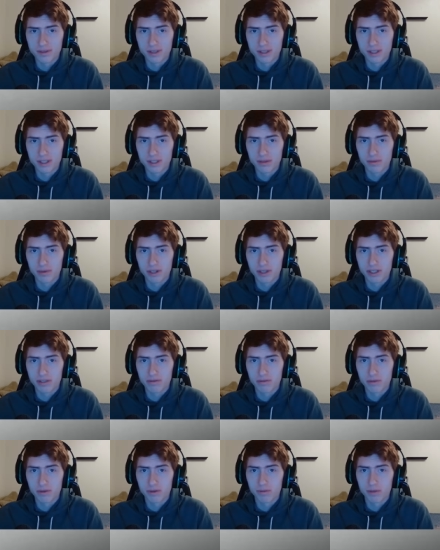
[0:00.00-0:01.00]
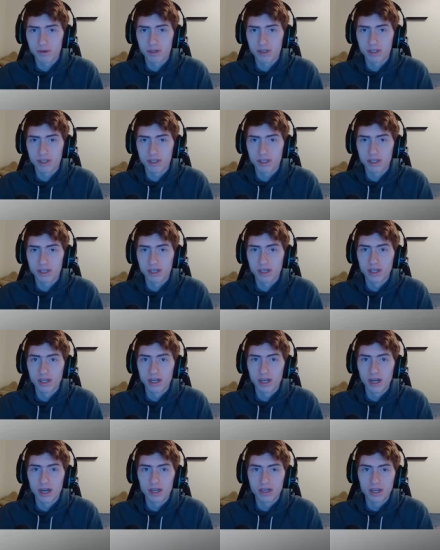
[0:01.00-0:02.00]
this wall is even more important than
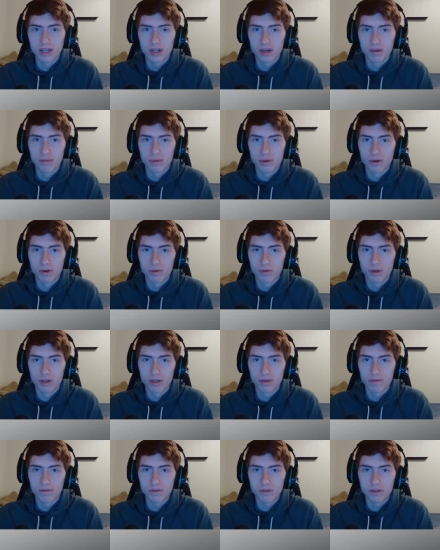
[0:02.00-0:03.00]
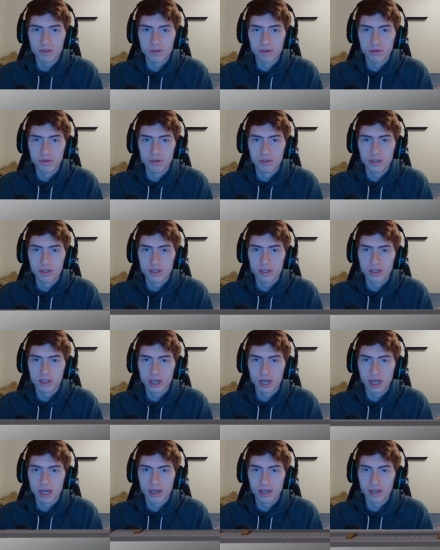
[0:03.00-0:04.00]
another part wall. If you shoot
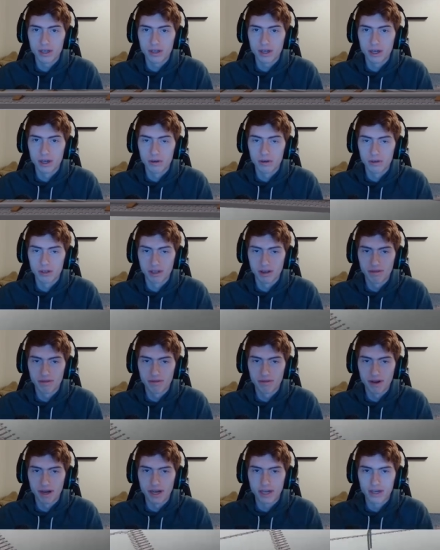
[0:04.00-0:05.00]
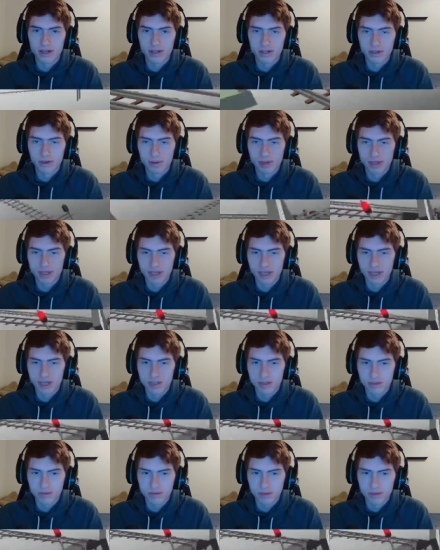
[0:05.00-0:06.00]
at it, I will get fired. Oh my god,
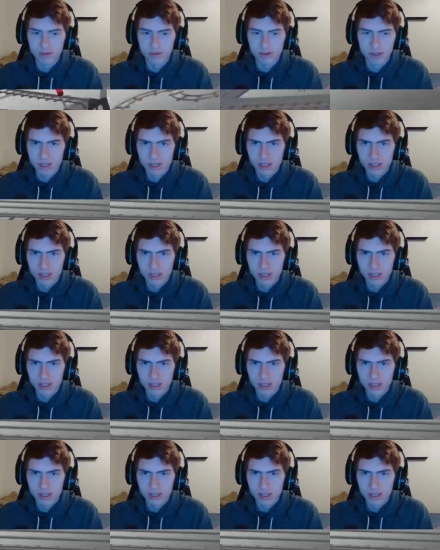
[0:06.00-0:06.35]
true.